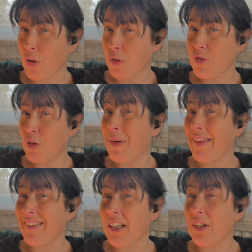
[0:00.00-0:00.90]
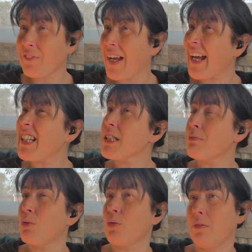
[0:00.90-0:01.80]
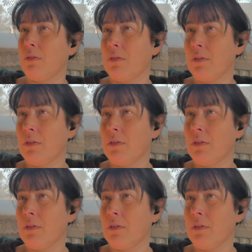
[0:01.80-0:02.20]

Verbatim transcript: those two and then another eight more